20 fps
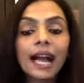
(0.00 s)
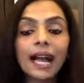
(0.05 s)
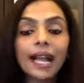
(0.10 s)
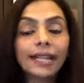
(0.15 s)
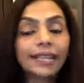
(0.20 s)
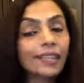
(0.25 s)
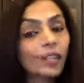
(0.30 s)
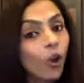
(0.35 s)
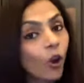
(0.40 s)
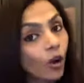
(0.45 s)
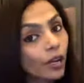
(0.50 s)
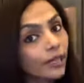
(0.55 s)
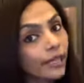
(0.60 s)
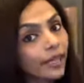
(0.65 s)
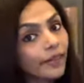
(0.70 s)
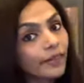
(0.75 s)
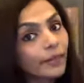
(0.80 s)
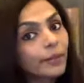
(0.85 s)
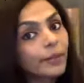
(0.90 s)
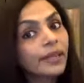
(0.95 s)
I thought
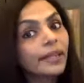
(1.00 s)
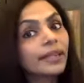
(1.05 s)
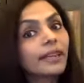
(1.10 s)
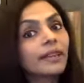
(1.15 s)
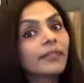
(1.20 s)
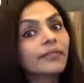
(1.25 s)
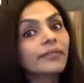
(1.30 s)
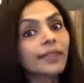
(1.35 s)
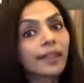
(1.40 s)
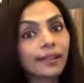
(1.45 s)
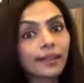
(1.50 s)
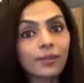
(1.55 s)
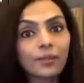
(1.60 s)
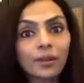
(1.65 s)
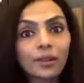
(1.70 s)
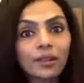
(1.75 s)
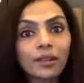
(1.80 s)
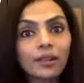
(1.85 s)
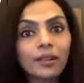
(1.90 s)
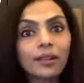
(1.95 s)
there would be enough
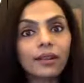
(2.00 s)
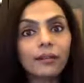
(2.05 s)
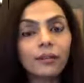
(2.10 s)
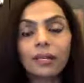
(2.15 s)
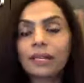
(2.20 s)
network,